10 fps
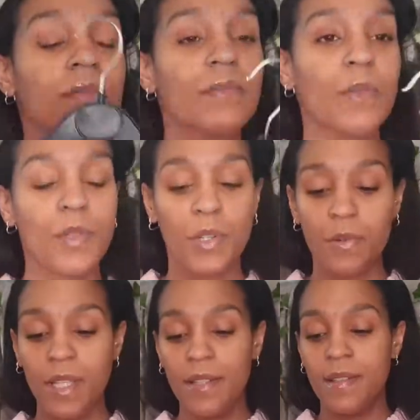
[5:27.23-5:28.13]
what would you
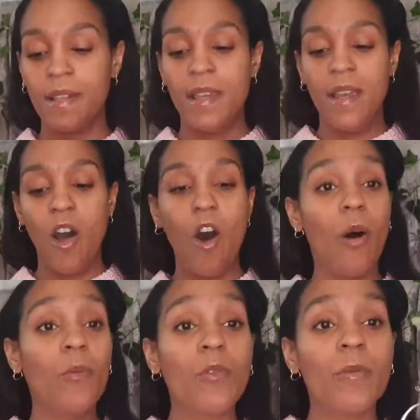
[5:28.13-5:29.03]
call this?
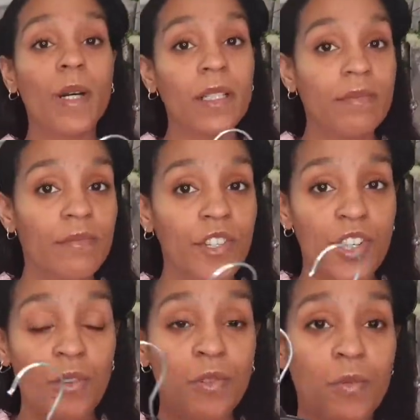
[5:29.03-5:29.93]
Arm warmer,
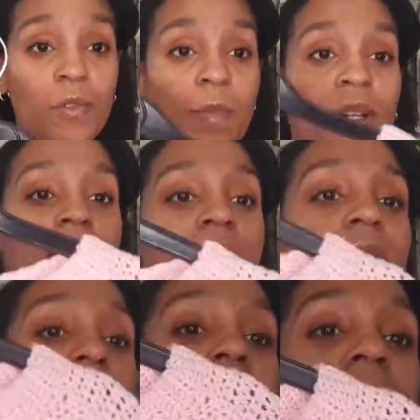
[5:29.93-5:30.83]
shoulder warmer.
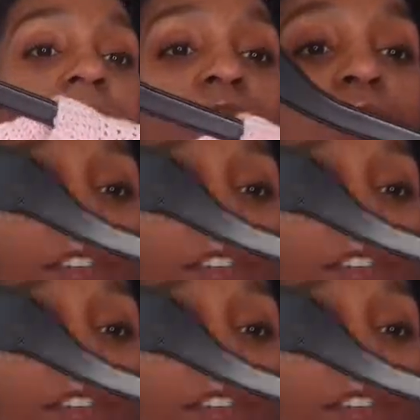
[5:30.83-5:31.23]
It's good